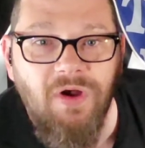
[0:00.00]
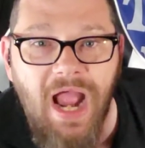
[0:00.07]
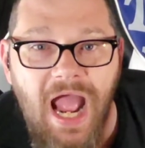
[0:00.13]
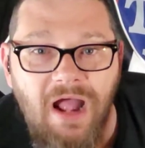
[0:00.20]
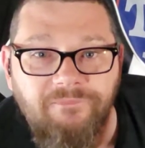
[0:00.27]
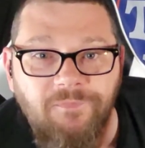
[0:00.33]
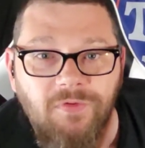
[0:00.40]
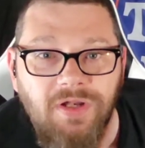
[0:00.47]

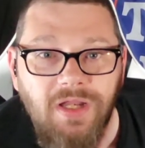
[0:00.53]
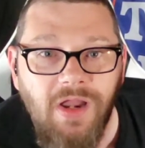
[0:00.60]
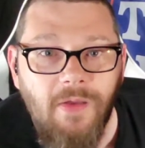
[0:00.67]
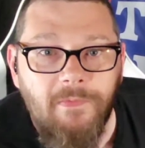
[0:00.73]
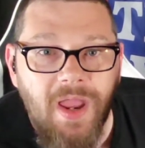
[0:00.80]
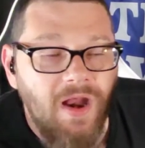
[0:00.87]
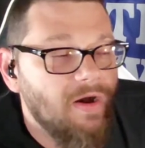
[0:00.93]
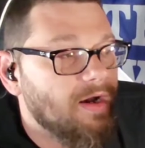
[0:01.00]
African
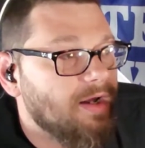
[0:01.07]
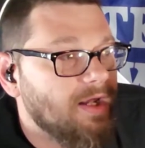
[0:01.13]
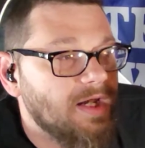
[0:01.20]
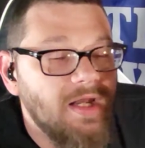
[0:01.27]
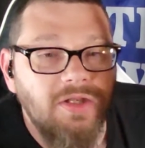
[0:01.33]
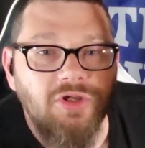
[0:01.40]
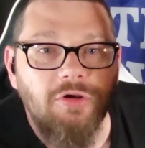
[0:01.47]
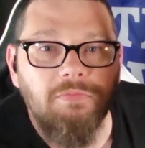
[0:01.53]
American
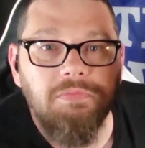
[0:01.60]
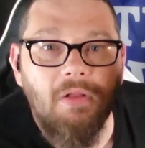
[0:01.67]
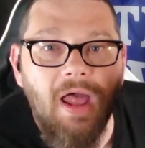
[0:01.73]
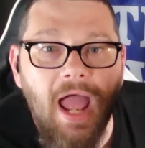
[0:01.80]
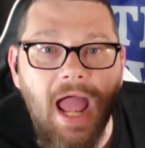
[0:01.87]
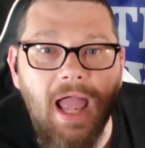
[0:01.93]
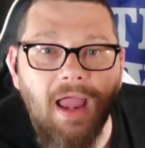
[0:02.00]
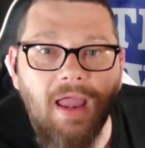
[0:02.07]
and you're
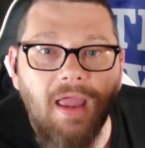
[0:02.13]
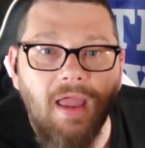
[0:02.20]
black,